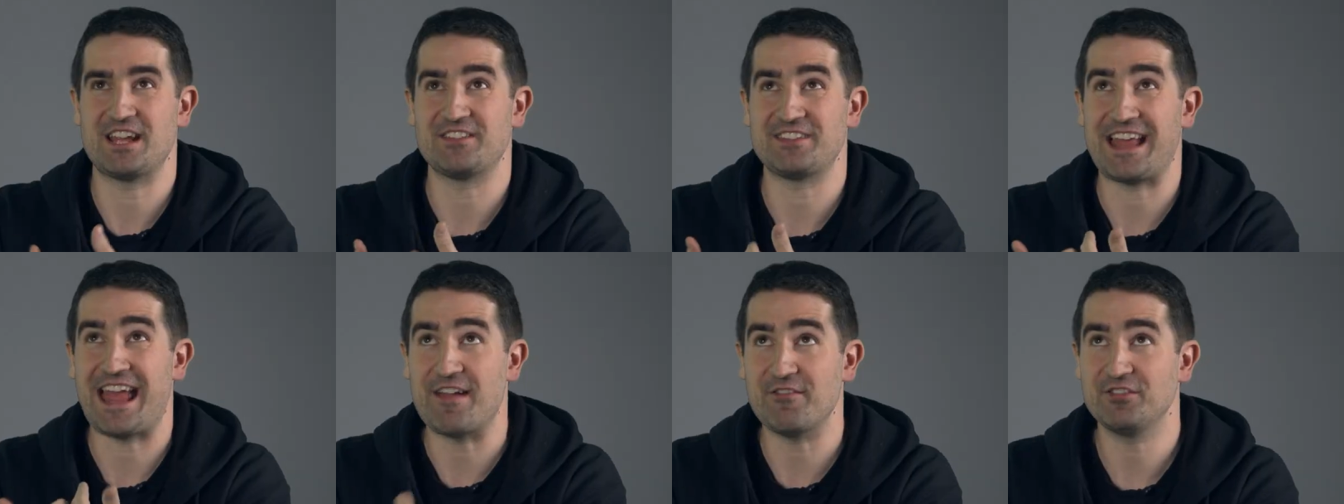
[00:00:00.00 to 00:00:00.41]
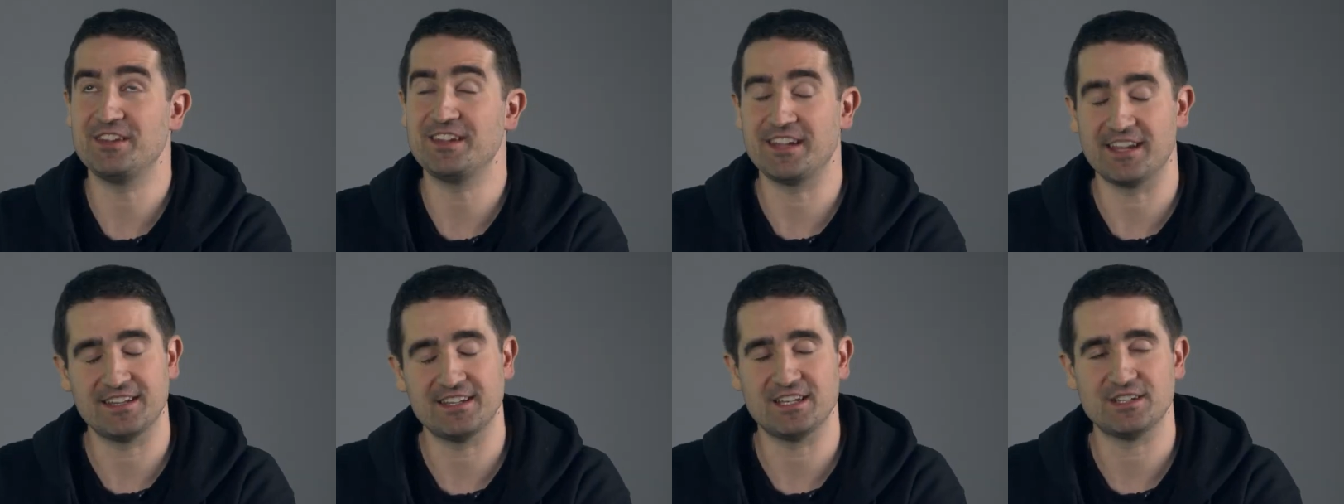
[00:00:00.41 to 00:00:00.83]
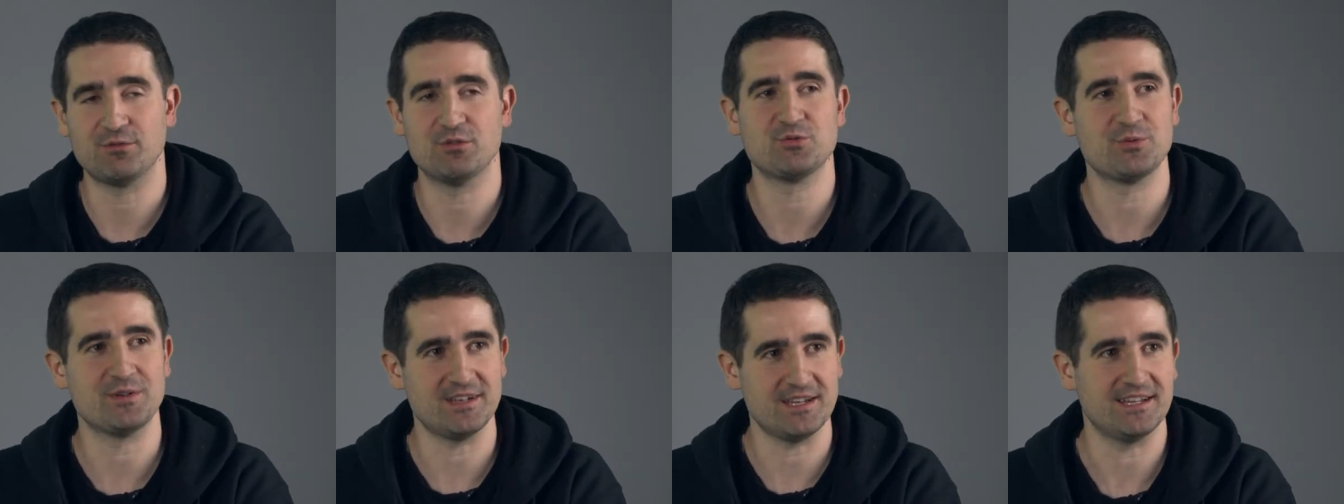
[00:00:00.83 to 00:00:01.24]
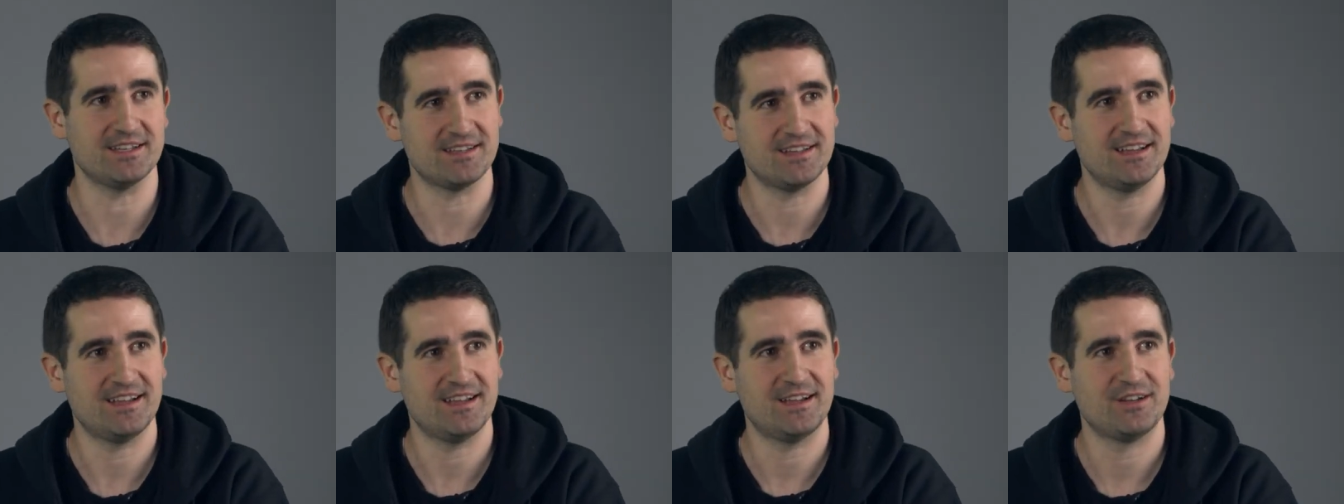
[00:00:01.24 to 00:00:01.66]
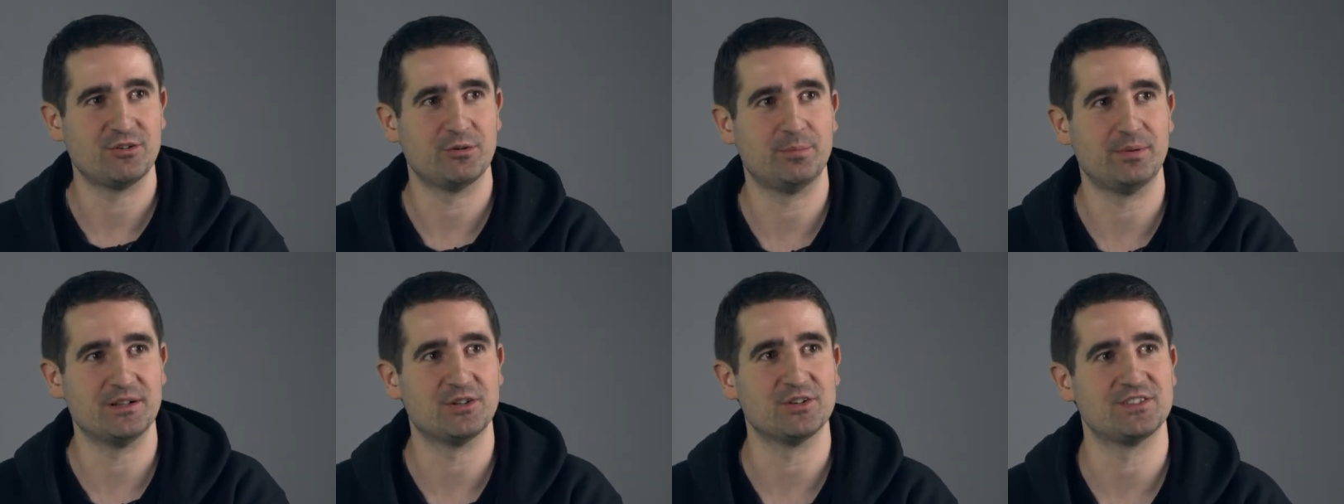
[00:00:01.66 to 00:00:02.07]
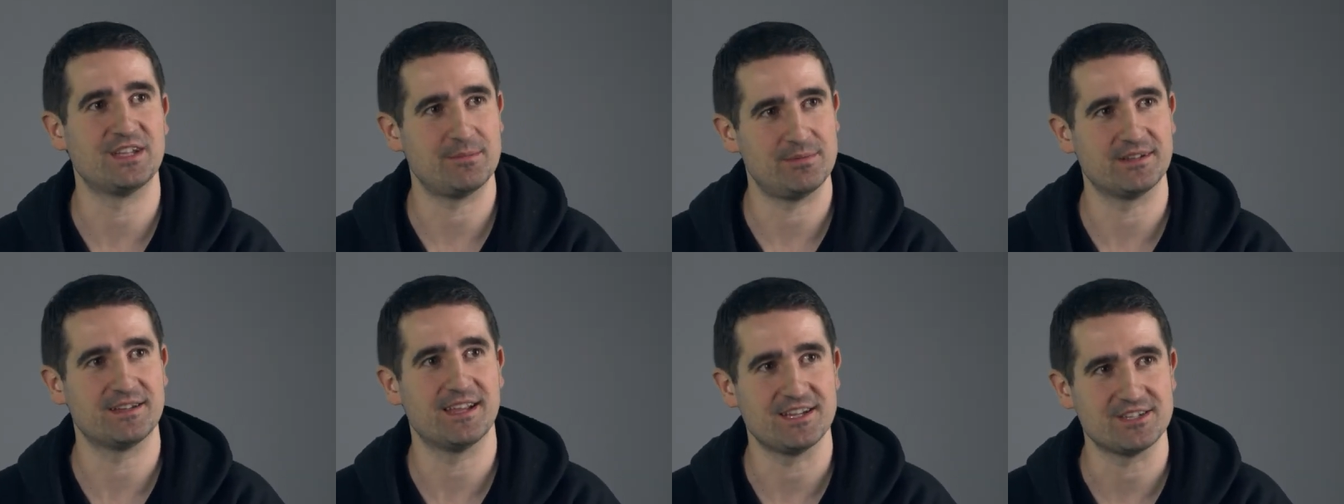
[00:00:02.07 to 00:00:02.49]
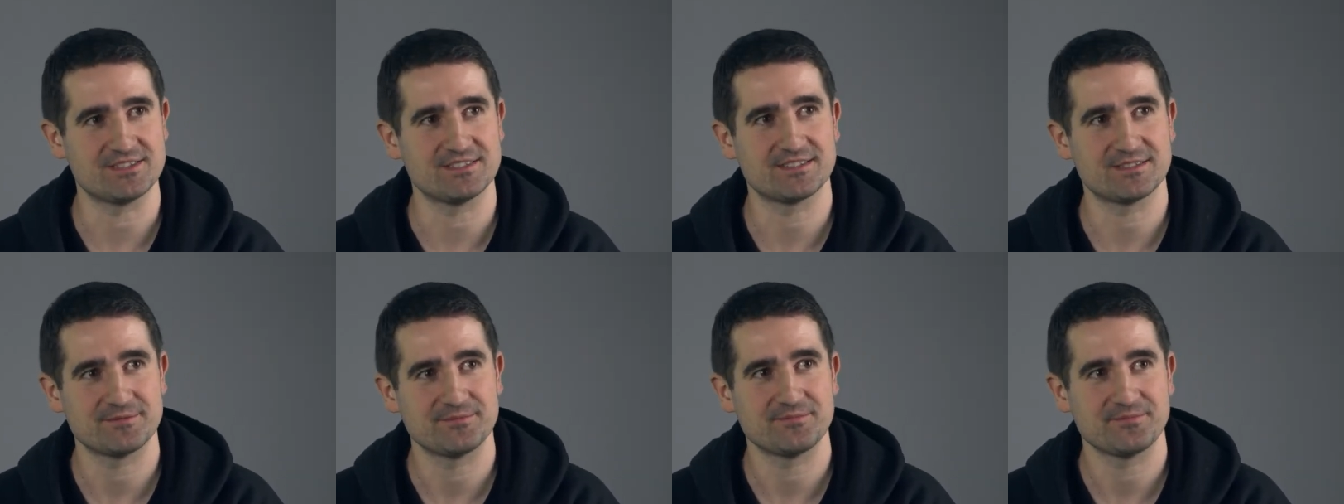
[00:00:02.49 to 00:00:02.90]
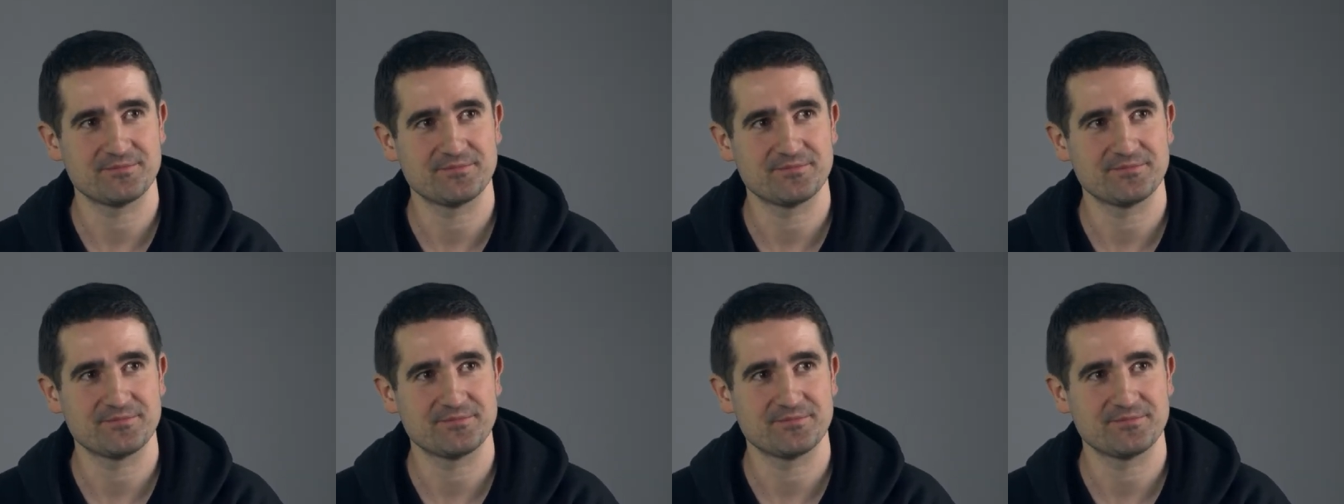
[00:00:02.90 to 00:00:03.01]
has everything in it which we need to build those applications.